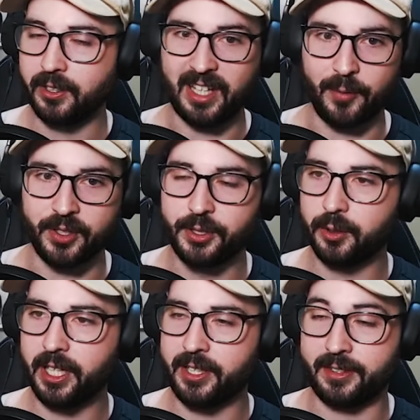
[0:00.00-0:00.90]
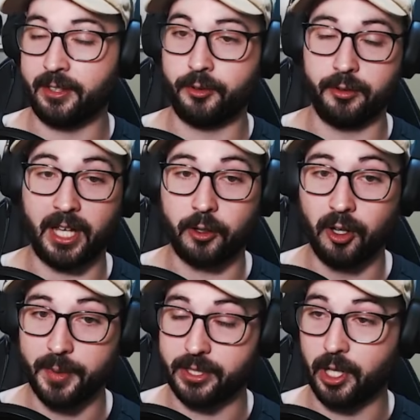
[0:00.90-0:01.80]
Damn, Azula, dude, that caught
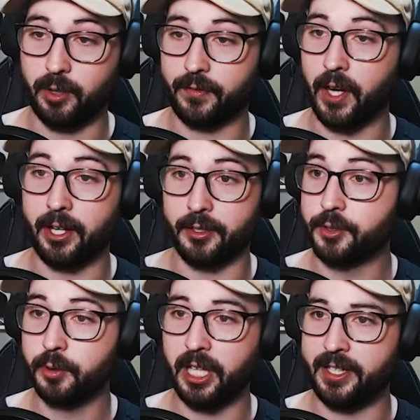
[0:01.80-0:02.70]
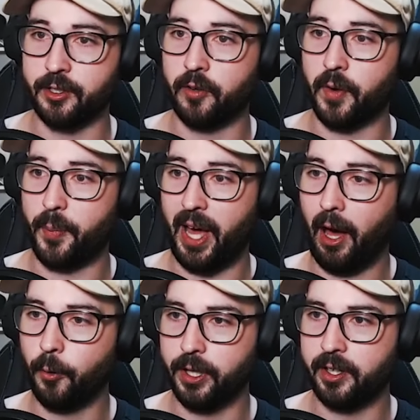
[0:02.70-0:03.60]
me so off guard. Azula is
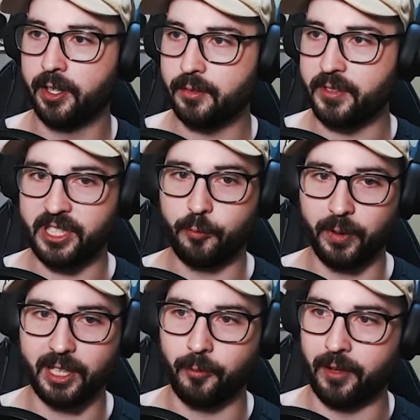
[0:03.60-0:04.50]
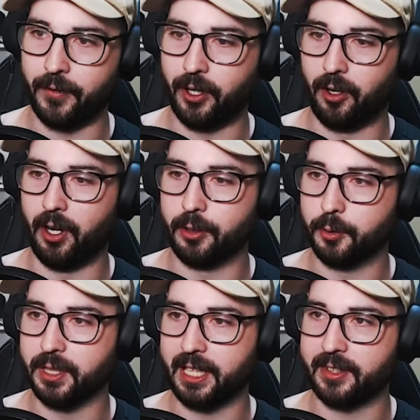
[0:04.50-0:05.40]
overpowered. She really went for her
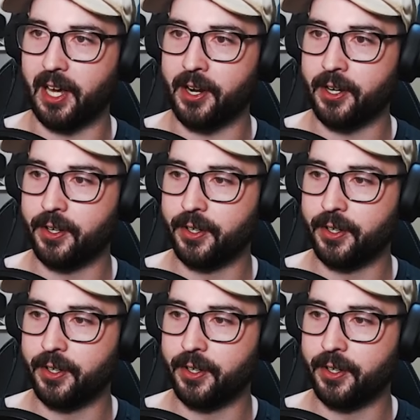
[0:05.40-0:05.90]
uncle like that.